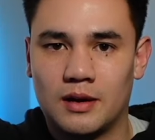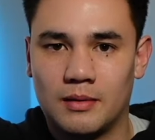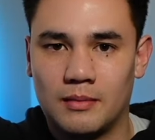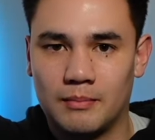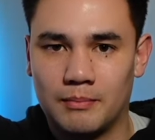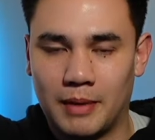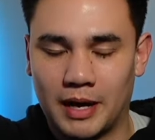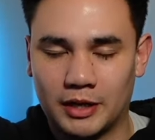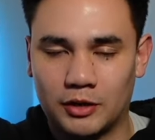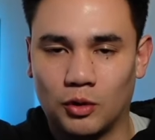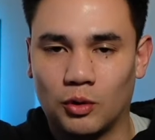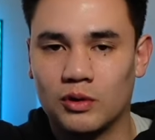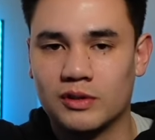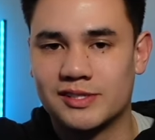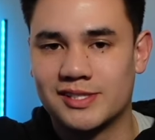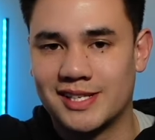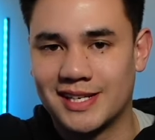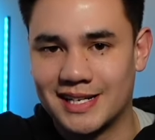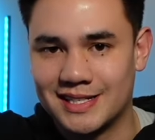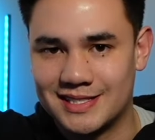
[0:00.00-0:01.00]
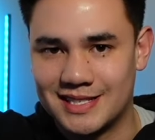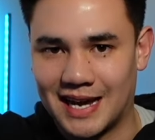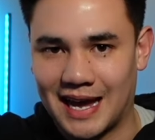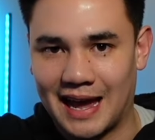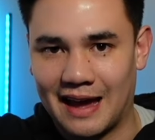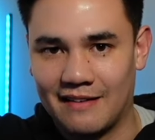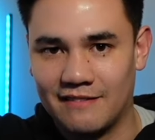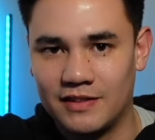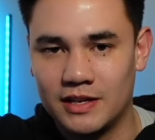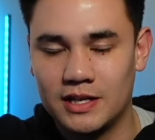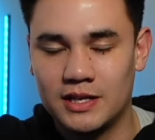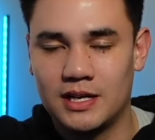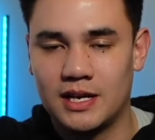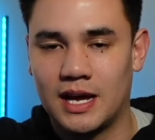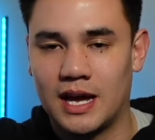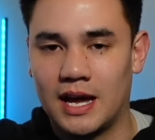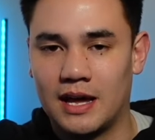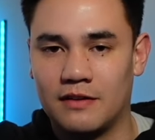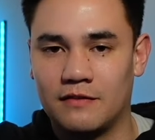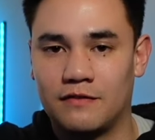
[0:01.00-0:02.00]
my goal is to get to heaven
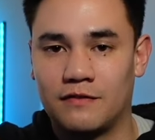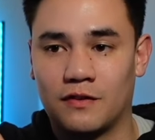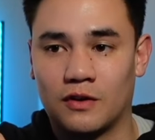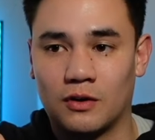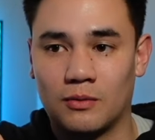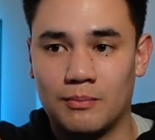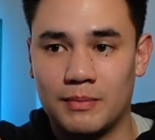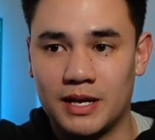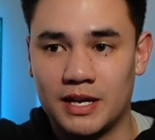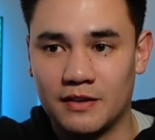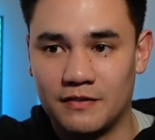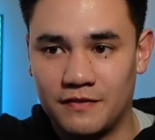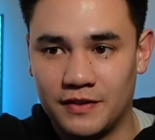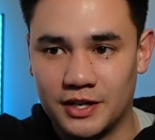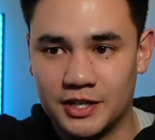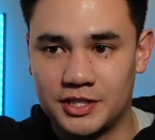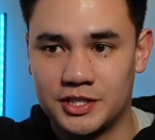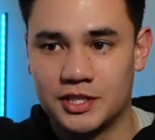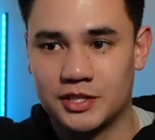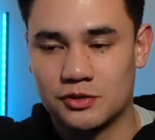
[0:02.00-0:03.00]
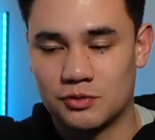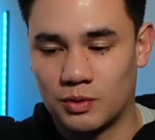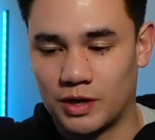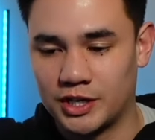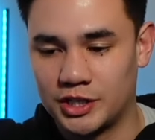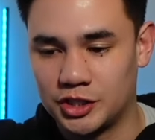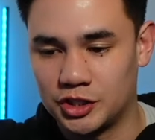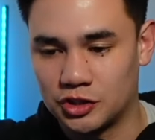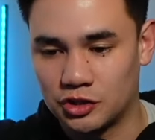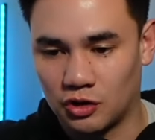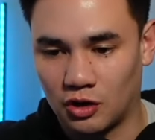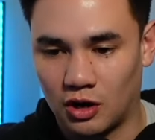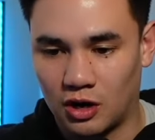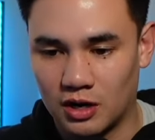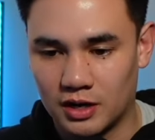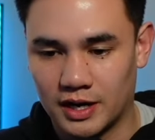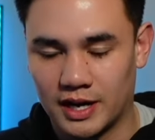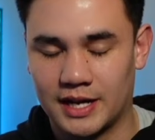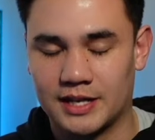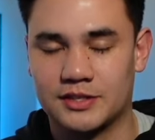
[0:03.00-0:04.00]
and for me to finish this race
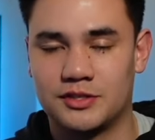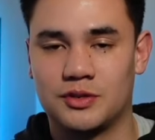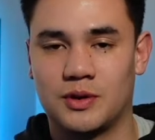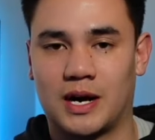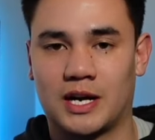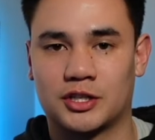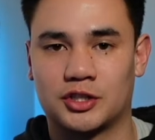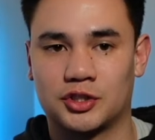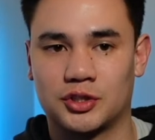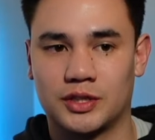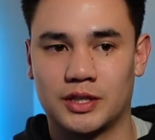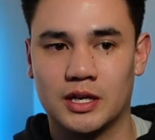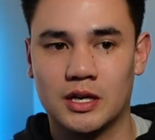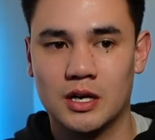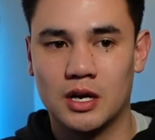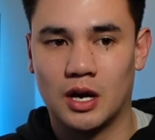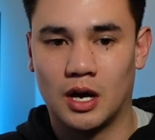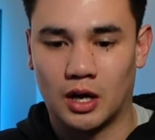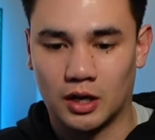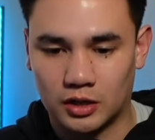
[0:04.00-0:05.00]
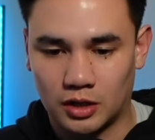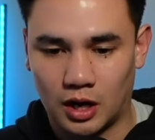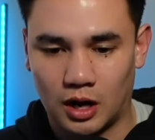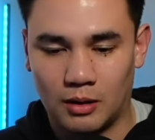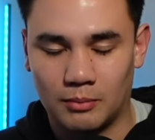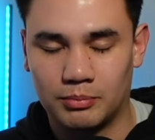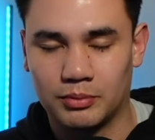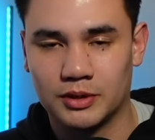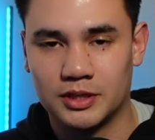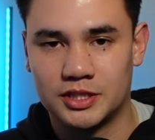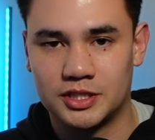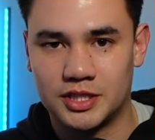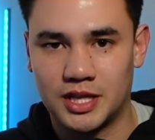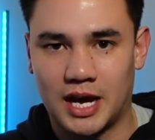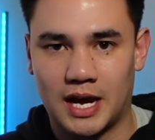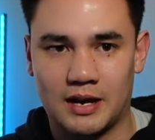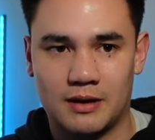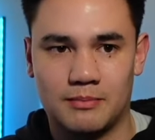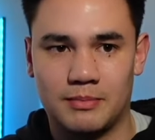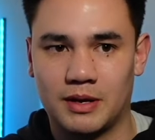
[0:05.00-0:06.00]
strong and to actually accomplish
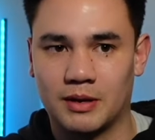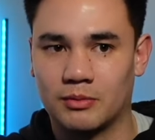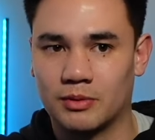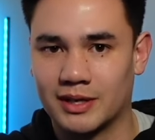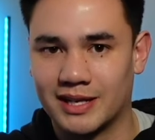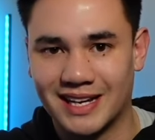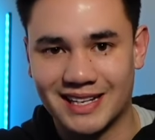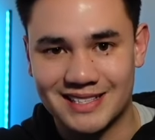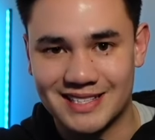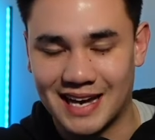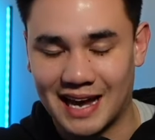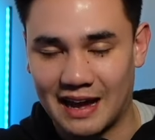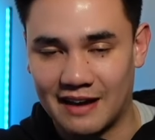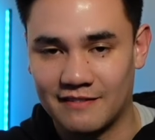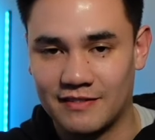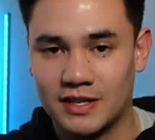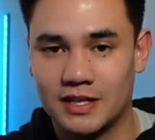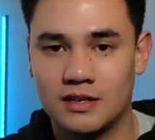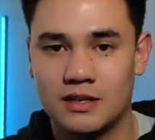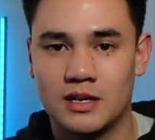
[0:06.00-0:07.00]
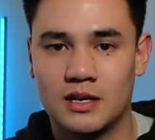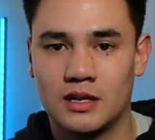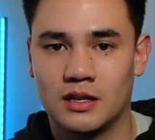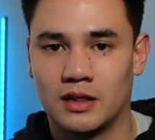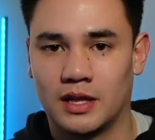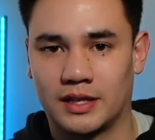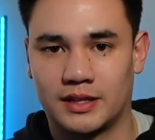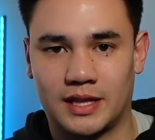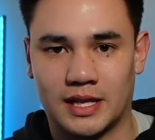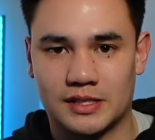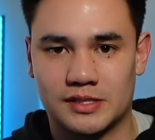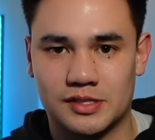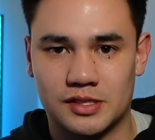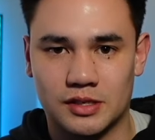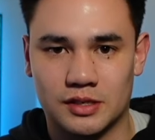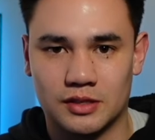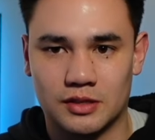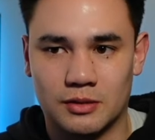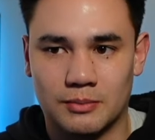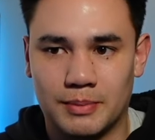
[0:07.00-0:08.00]
that and be able to get to heaven. Like that's
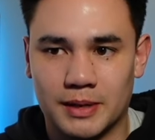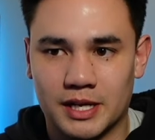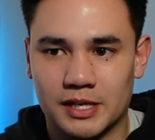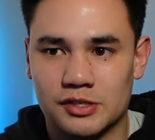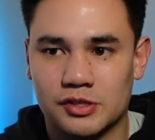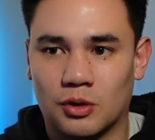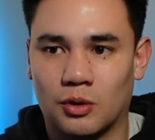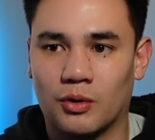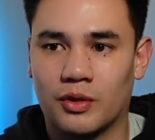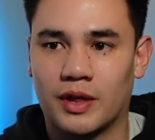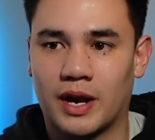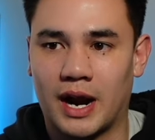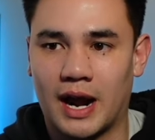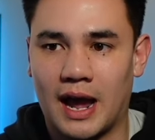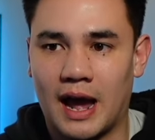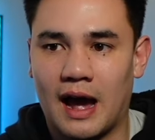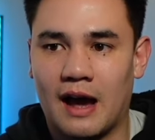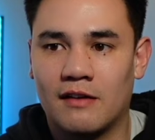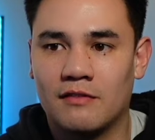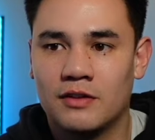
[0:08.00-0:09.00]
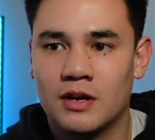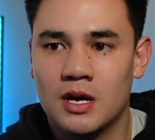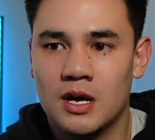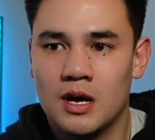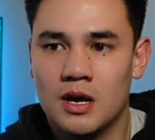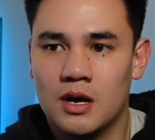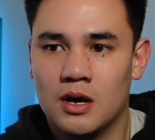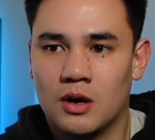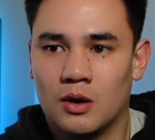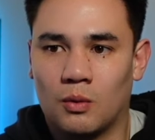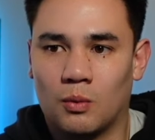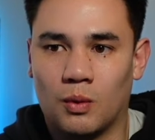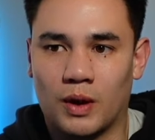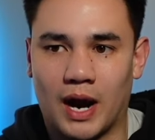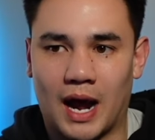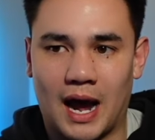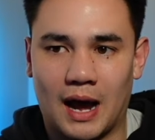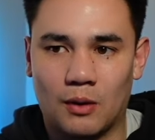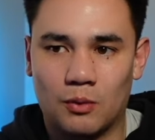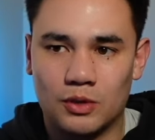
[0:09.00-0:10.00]
the the biggest goal that I have. When
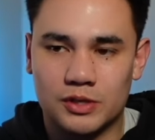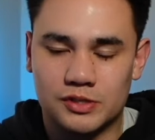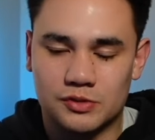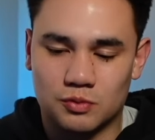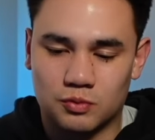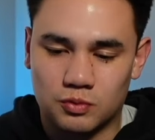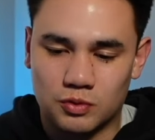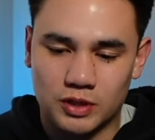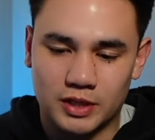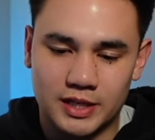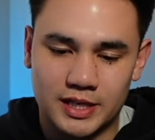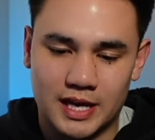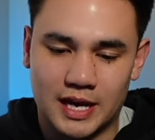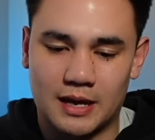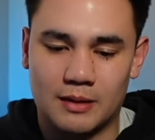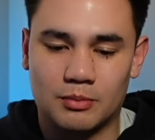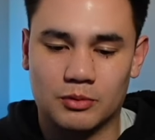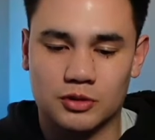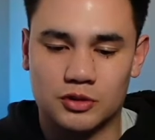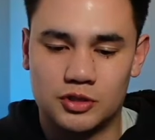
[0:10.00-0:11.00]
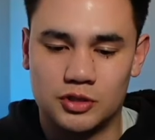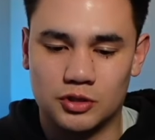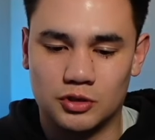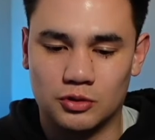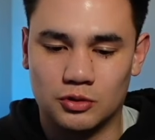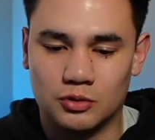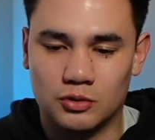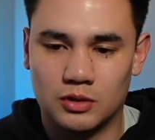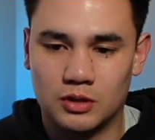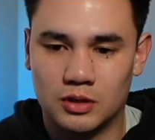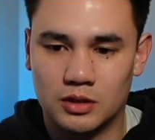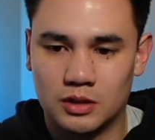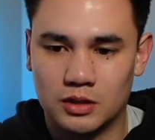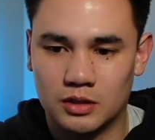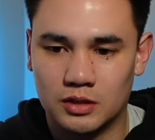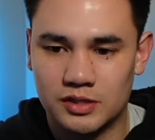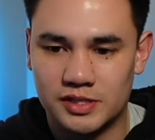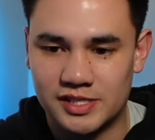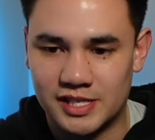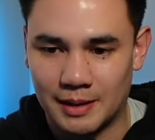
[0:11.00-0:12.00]
I was really able to
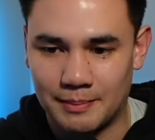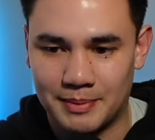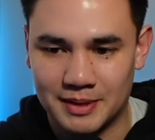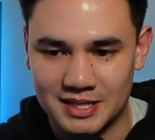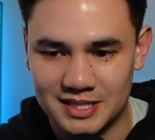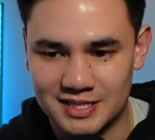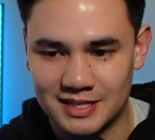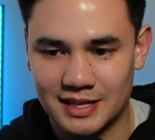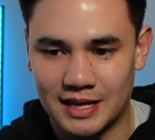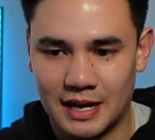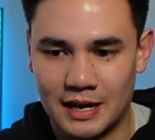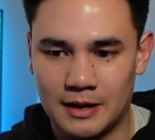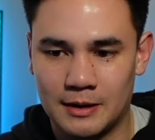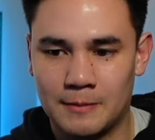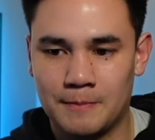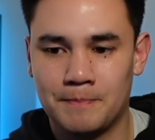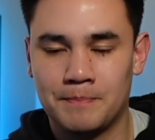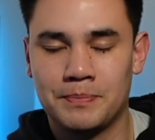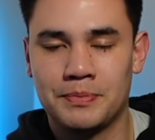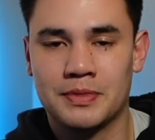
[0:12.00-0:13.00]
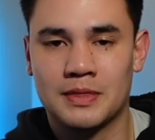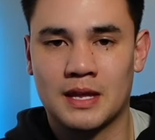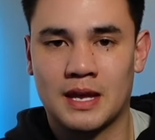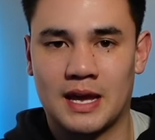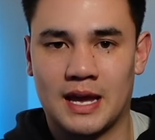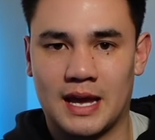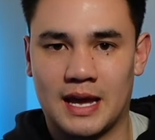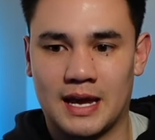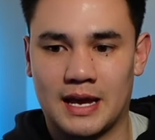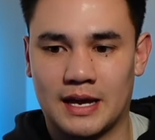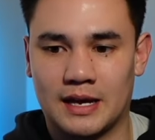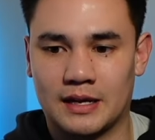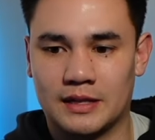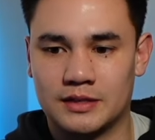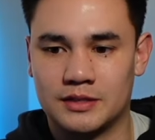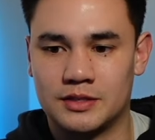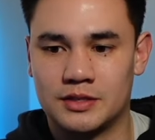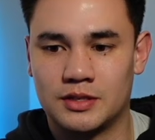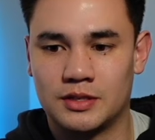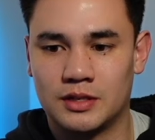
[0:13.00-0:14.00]
step into that
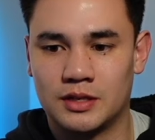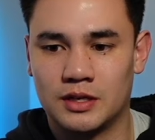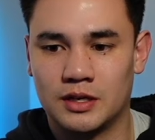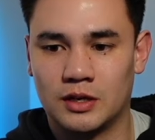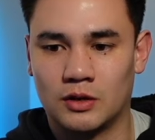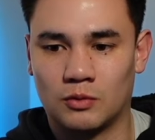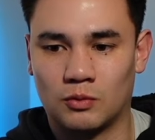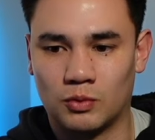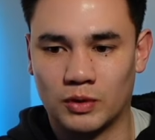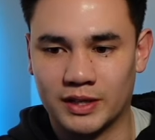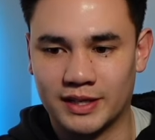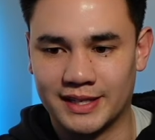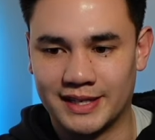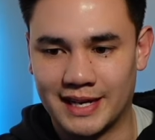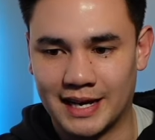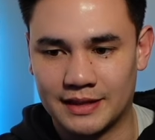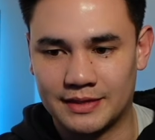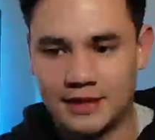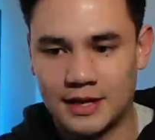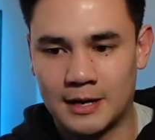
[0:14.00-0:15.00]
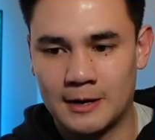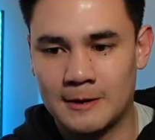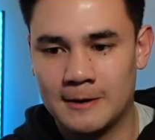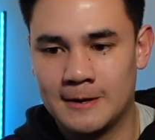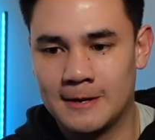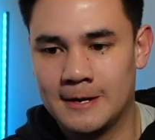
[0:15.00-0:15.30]
and really get there,